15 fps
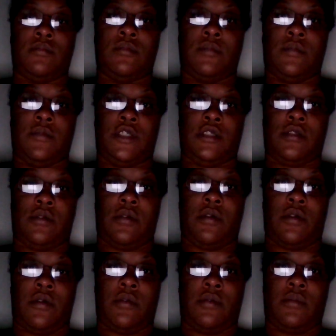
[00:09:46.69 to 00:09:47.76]
I'm just going to
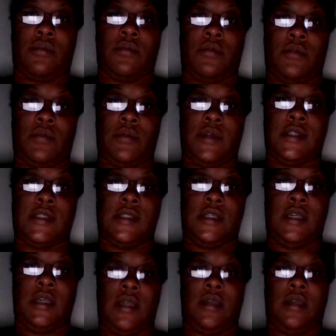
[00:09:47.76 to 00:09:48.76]
go through and see